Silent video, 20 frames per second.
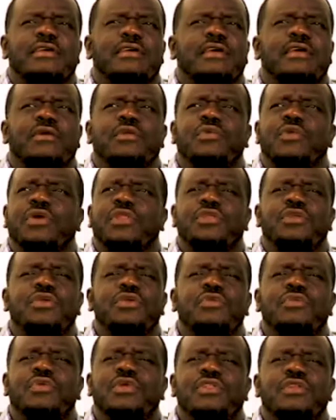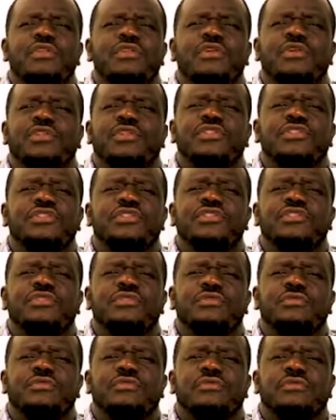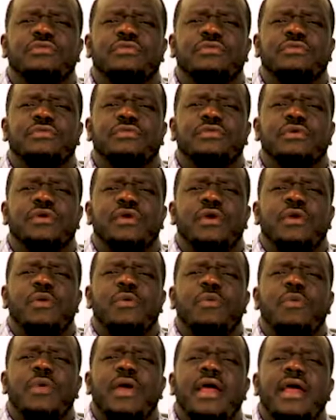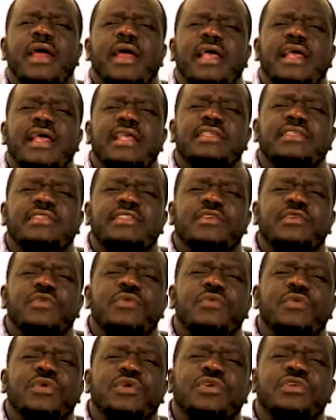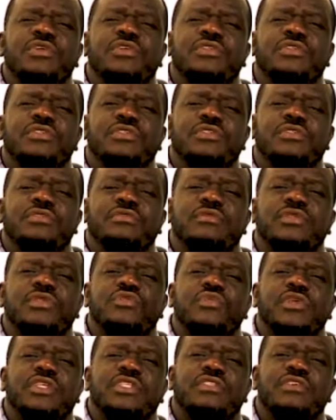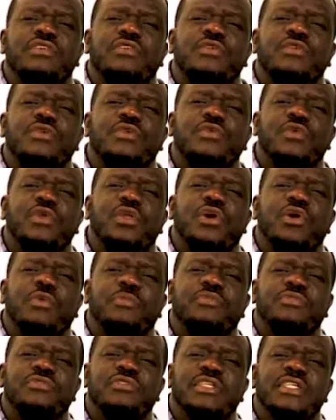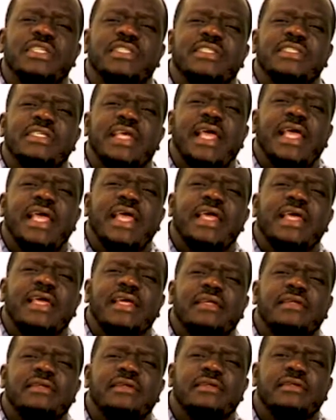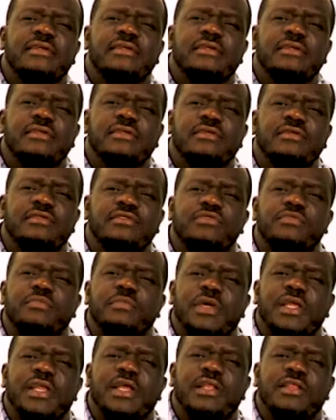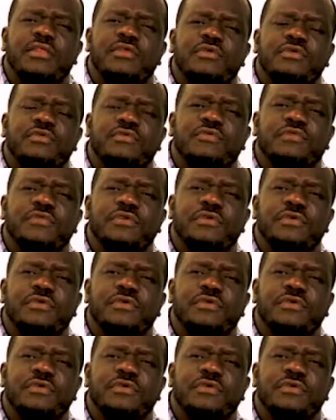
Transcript: And what do you want the Lord to do? Where is the word with which the Lord will operate in to pay that loan for you?